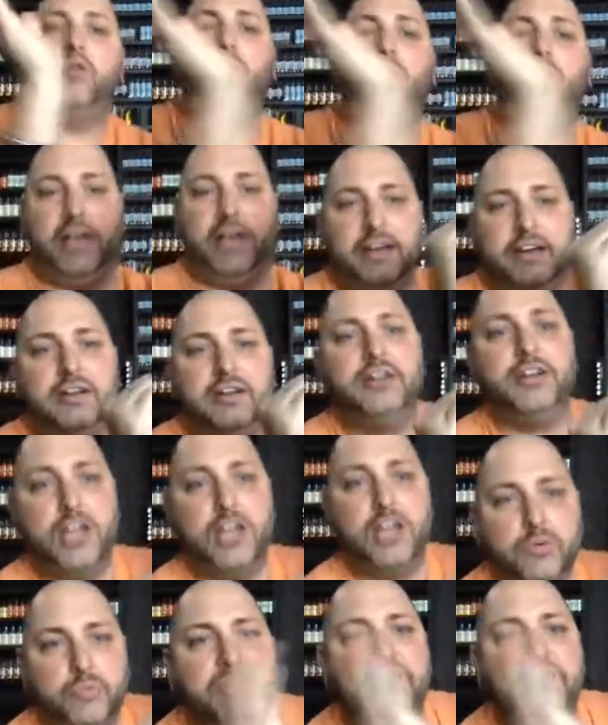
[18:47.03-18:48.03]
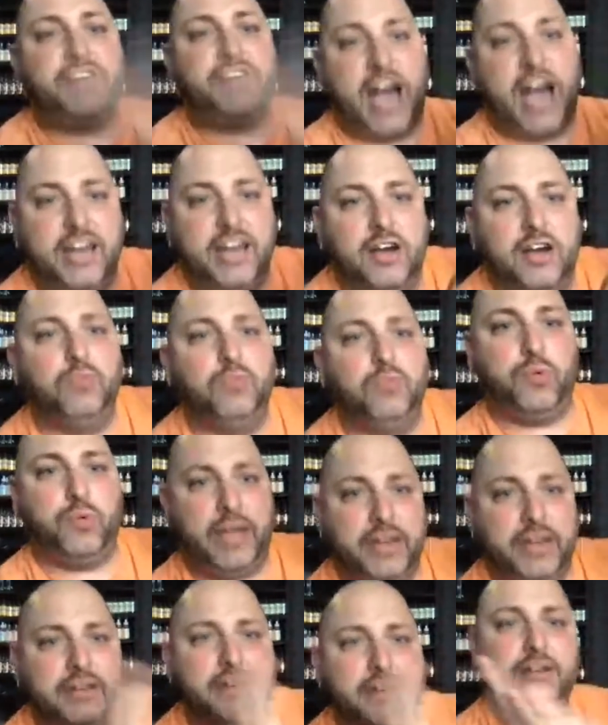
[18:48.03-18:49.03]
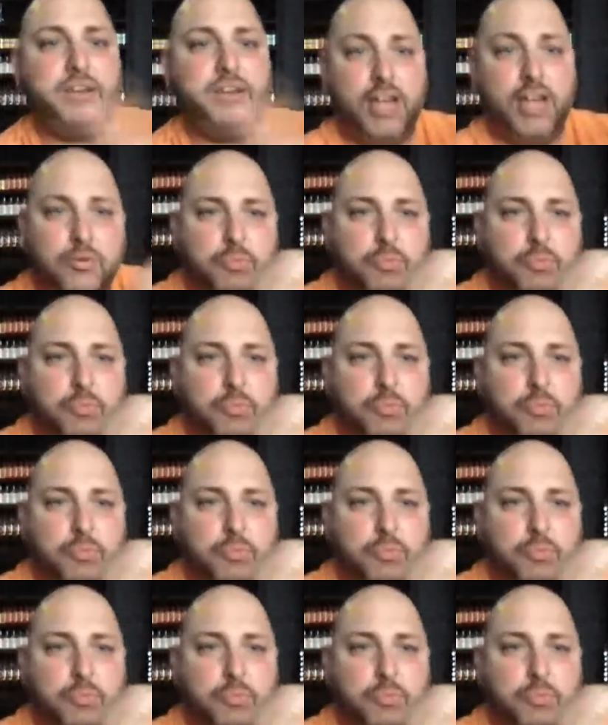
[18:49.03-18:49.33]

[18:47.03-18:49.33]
winner. We've got a winner.